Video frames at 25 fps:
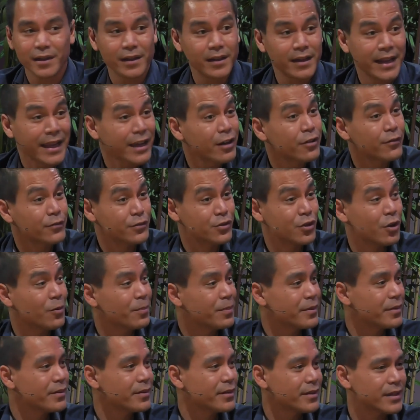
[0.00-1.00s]
lack of
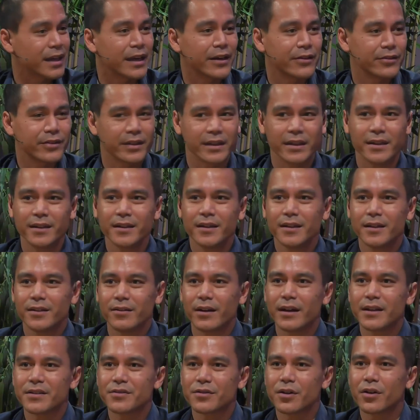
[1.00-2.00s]
job clarity,
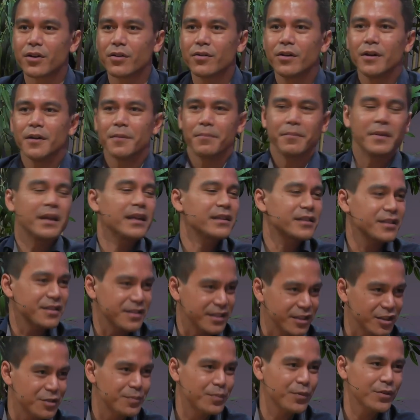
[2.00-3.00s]
right? So me as a
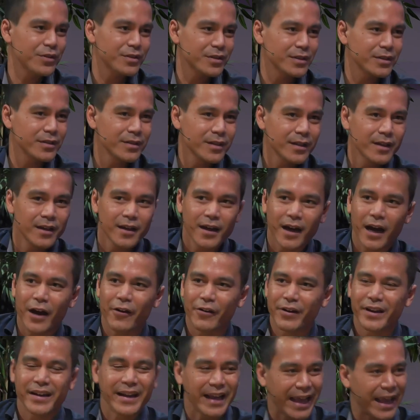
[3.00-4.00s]
salesperson,
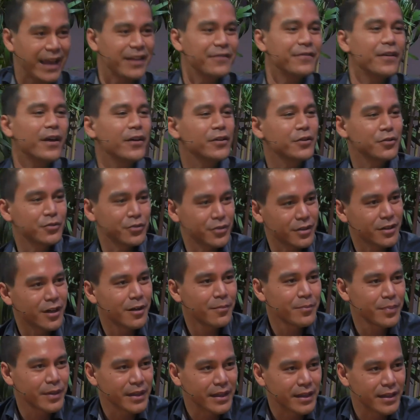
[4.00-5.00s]
how can I add value to the
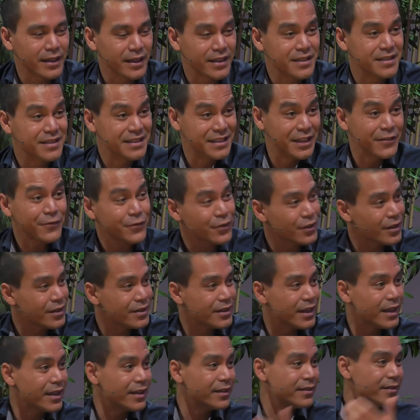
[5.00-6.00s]
company? It's
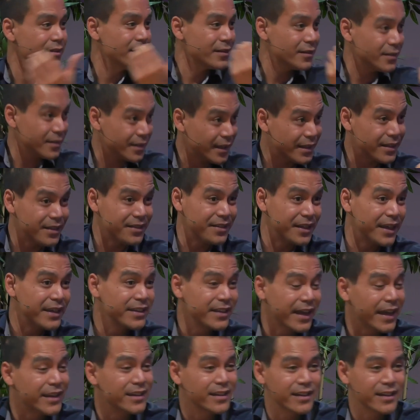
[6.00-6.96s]
different than a data